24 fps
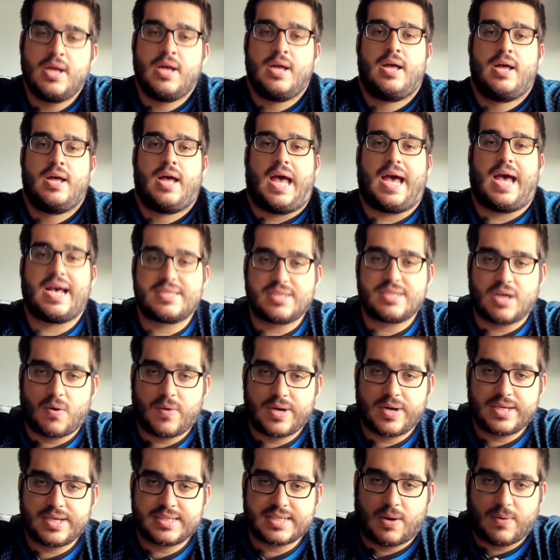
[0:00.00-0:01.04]
as
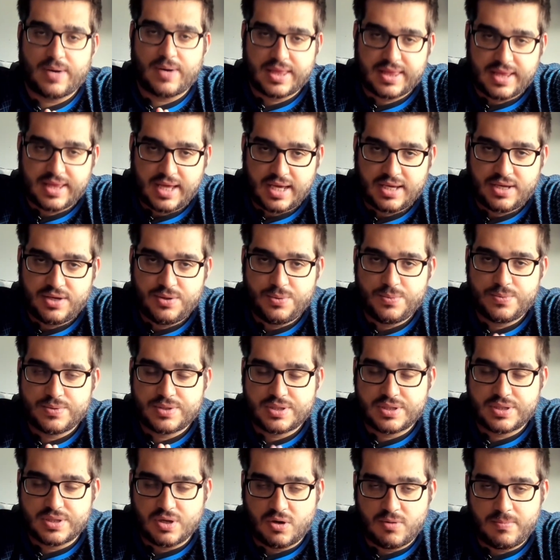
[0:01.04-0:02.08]
always, I want to thank you
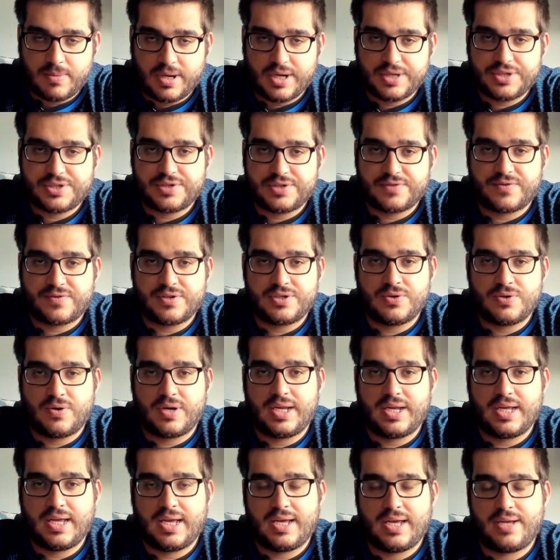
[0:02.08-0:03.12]
so much for
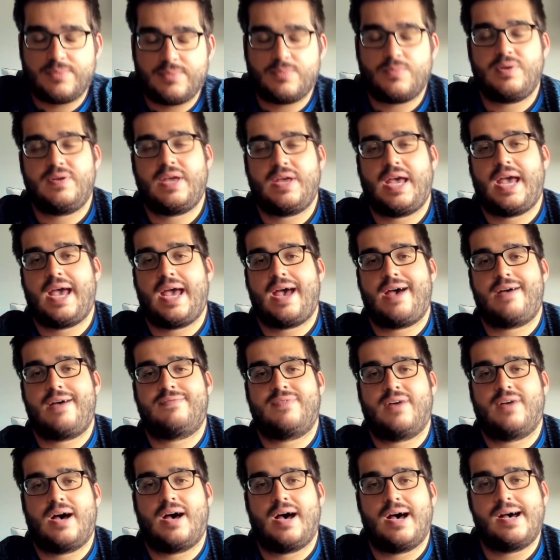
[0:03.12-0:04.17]
joining in. We have
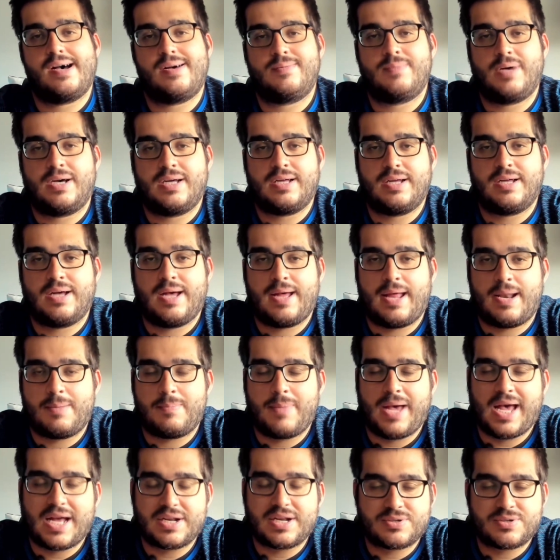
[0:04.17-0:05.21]

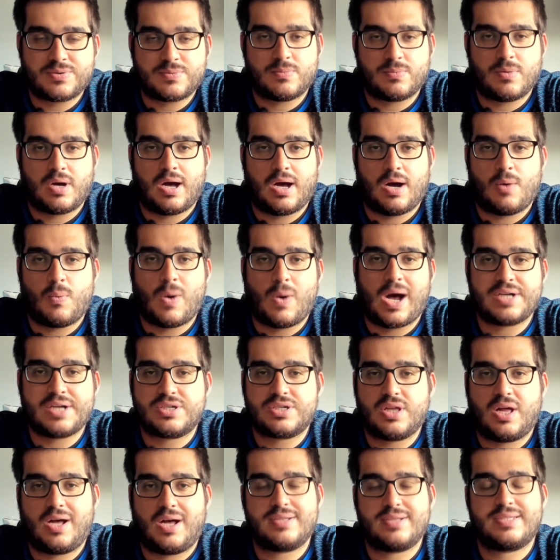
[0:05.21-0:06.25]
watch
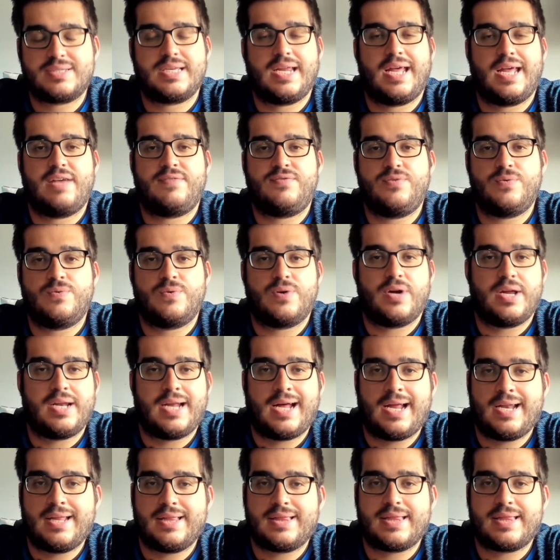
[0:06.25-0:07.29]
along today. If you were in
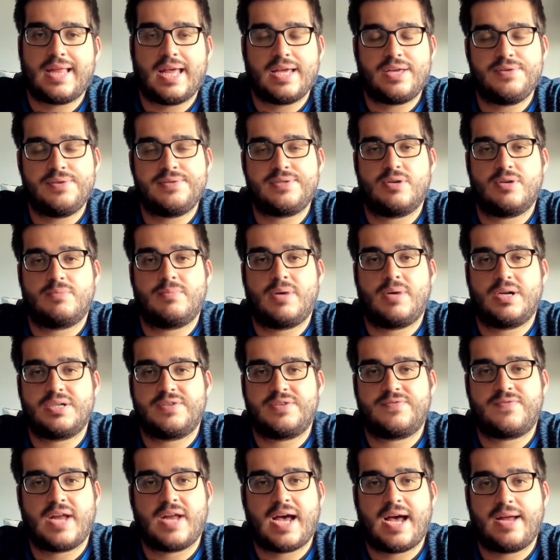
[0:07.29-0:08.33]
on it, thank you so much.
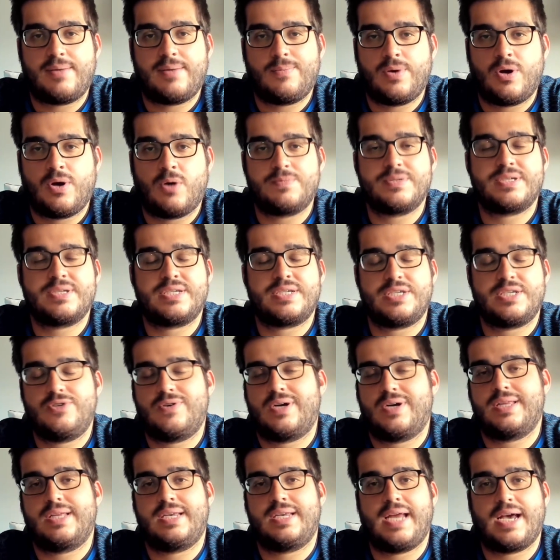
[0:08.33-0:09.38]
If not, we hope to see you
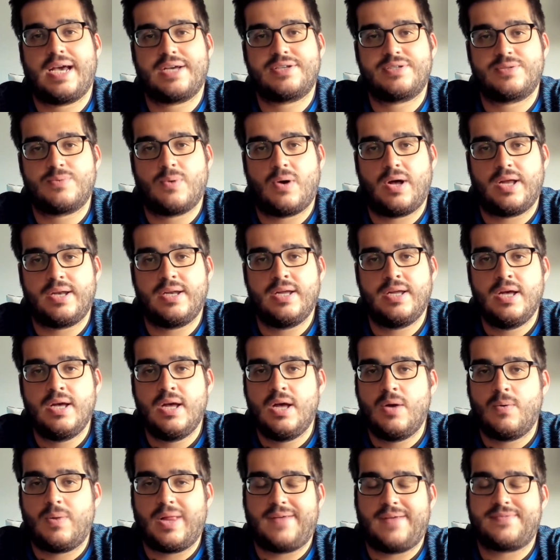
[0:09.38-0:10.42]
on the next one.
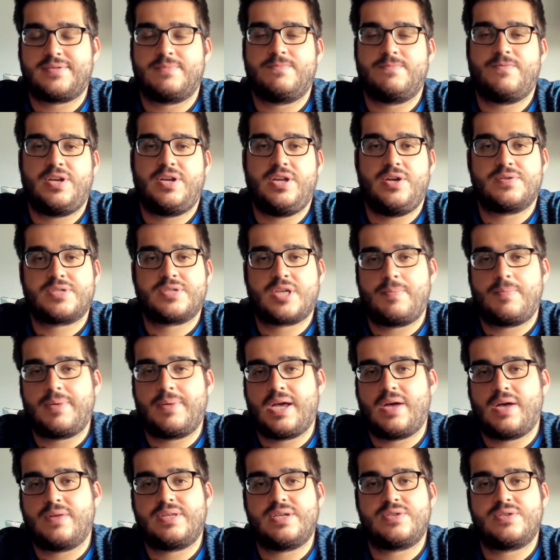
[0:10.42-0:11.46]
We'll have some videos coming
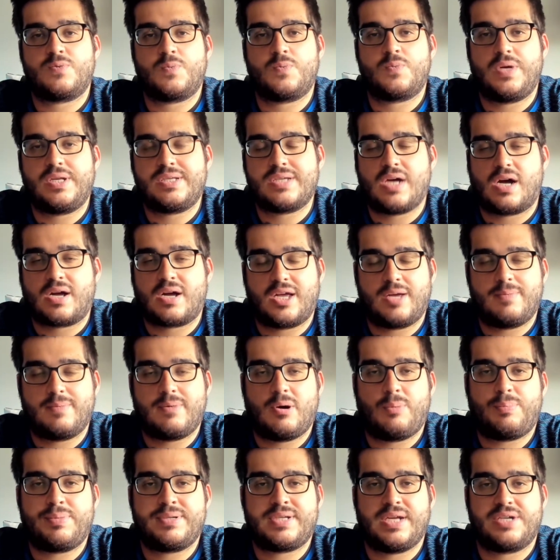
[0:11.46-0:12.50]
out this week talking
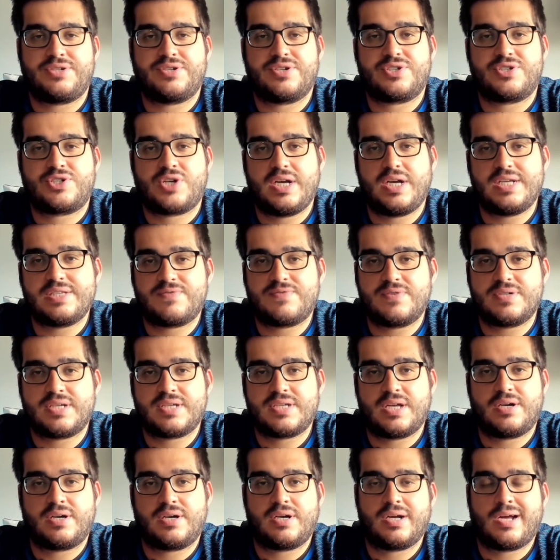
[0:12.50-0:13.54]
about potential transfers
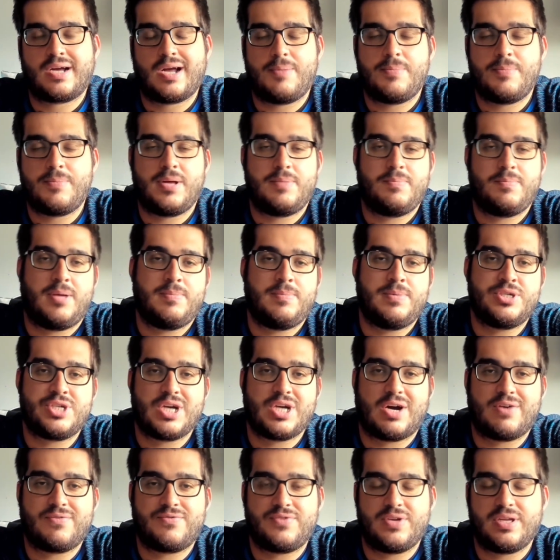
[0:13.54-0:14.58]
that are going to come in. Maybe
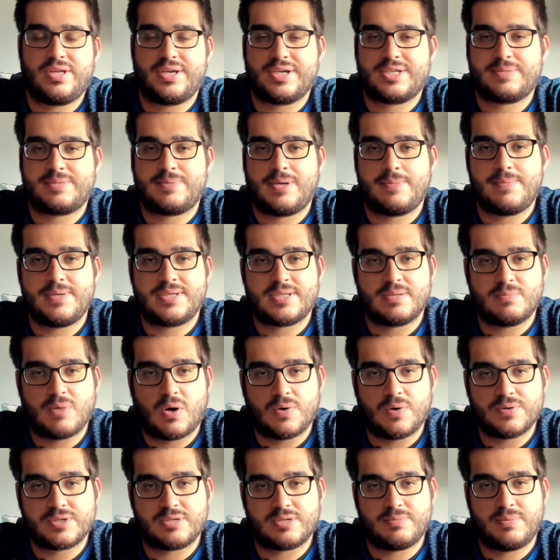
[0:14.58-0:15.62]
João Felix, maybe some
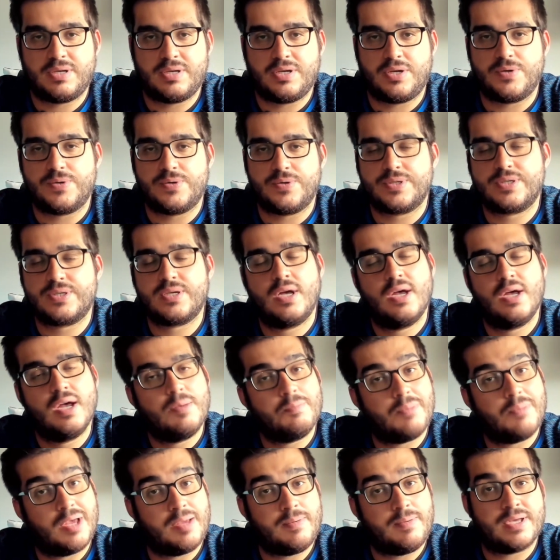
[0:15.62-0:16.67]
Osimhen news,
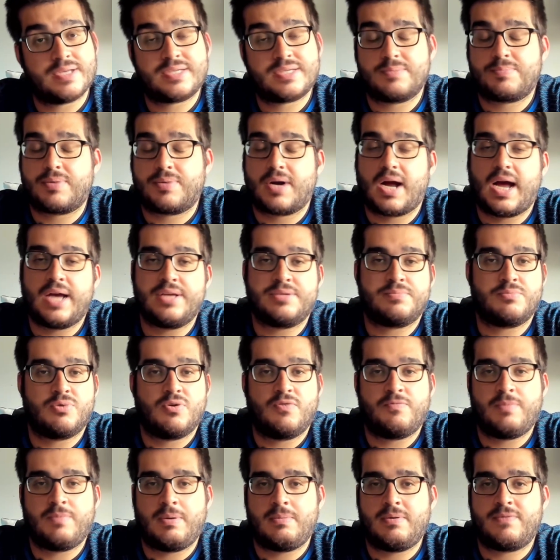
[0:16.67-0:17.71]
maybe a surprise
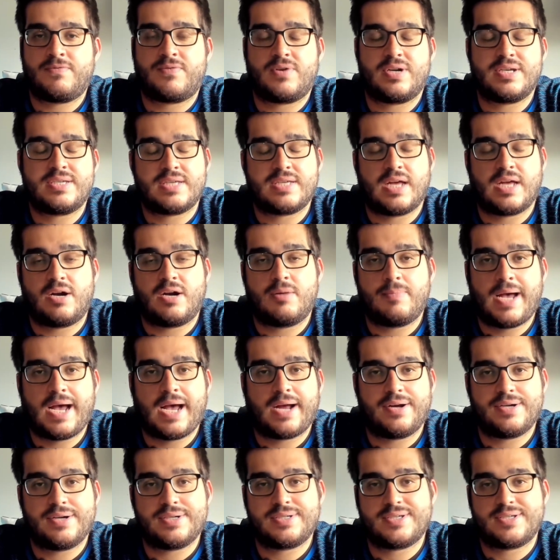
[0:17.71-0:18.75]
move, maybe for a center
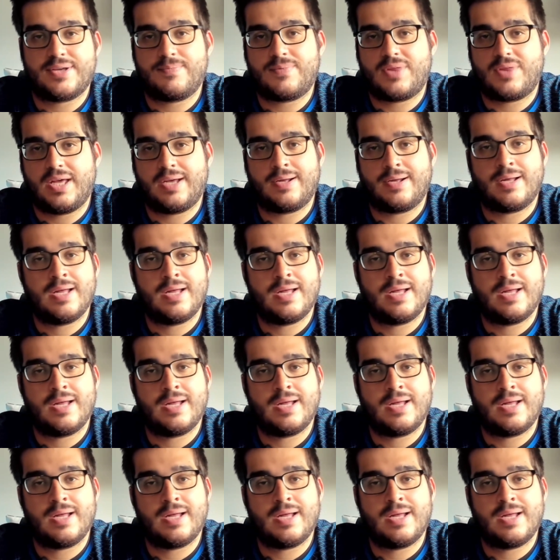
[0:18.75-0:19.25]
back or something.